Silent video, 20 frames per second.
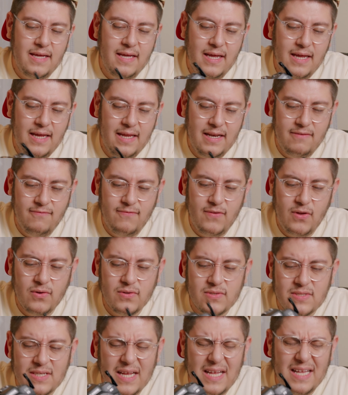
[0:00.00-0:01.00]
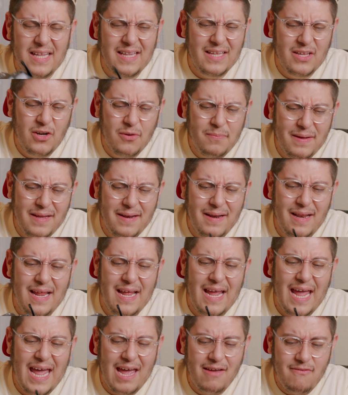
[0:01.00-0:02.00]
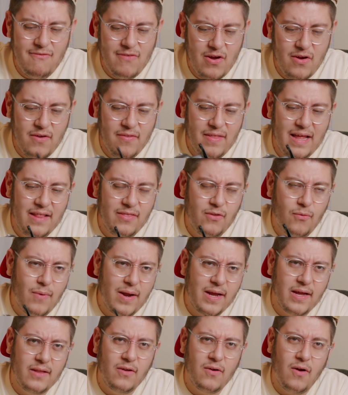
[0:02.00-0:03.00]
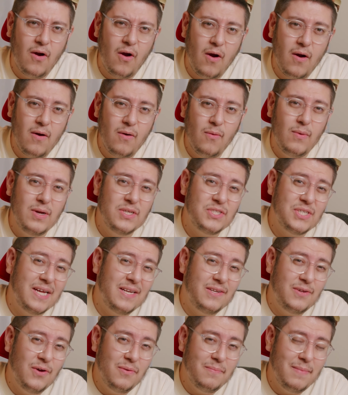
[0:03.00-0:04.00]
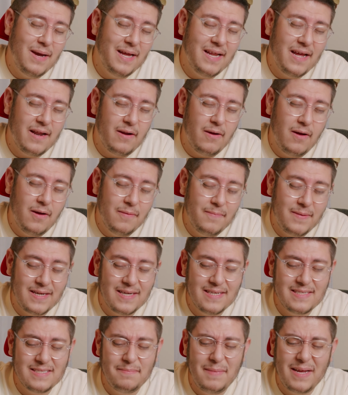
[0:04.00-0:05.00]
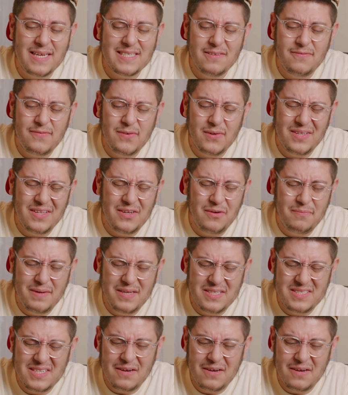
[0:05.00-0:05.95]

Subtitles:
It feels a little bit heavier than the regular R, which I don't mind at all because it makes it feel a little bit